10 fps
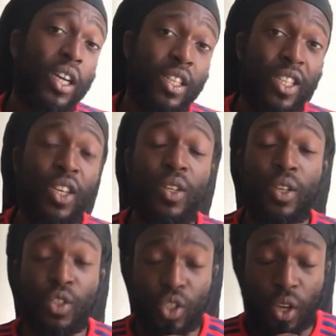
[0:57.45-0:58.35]
in
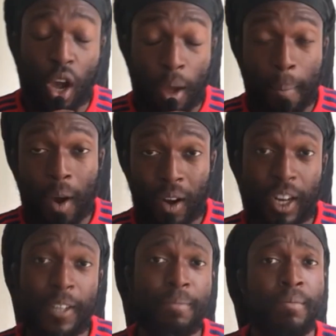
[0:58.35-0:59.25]
Diogo's
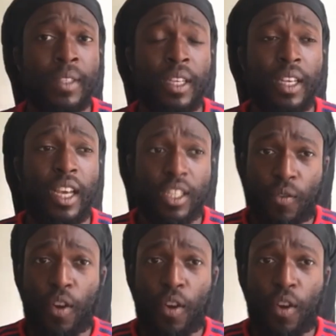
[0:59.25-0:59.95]
honour, is a